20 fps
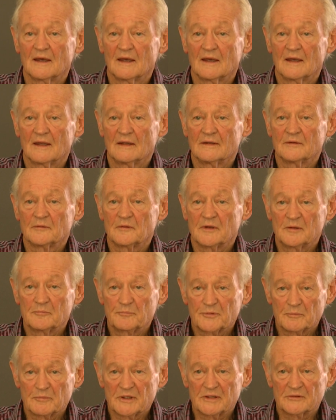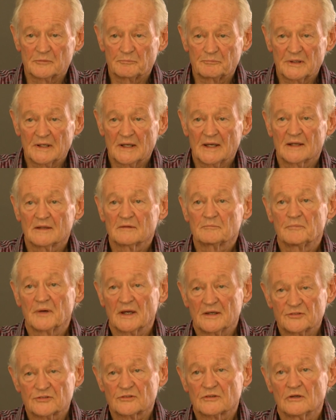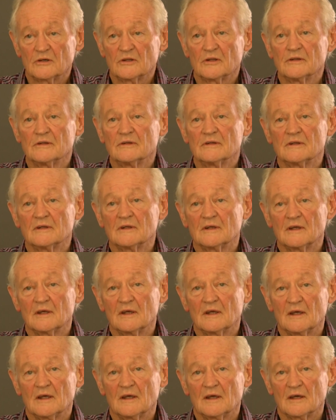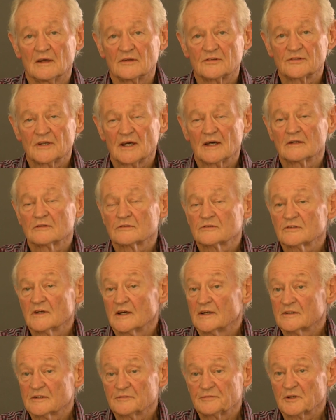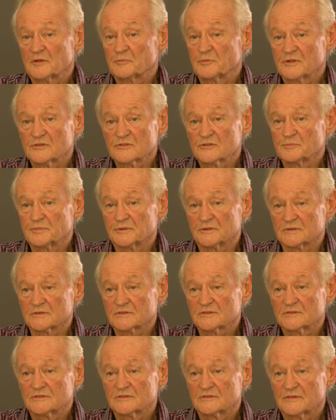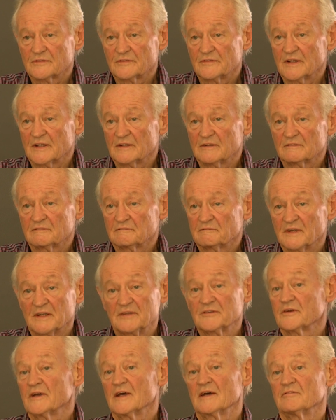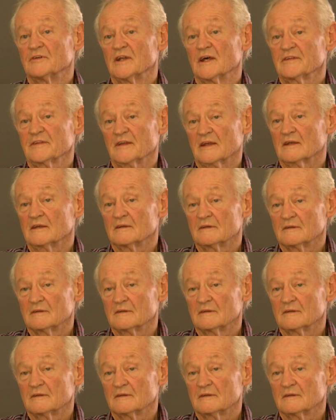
and implement a plan based on sound scientific principles than to have nothing.